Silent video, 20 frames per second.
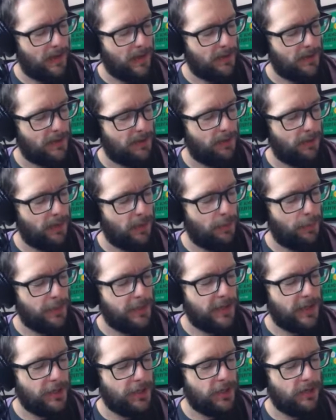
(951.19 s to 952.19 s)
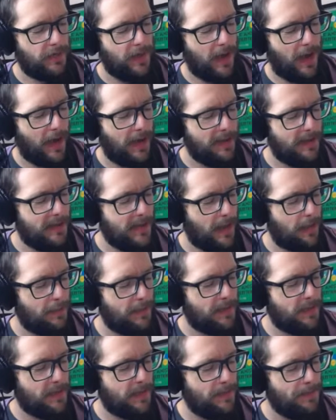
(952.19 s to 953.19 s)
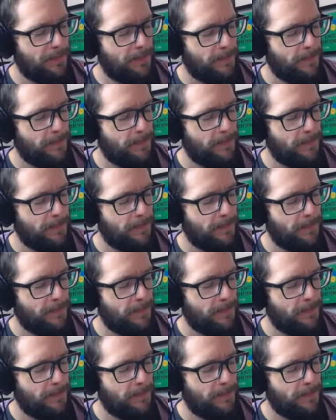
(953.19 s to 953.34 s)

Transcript: Certainly a possession of concepts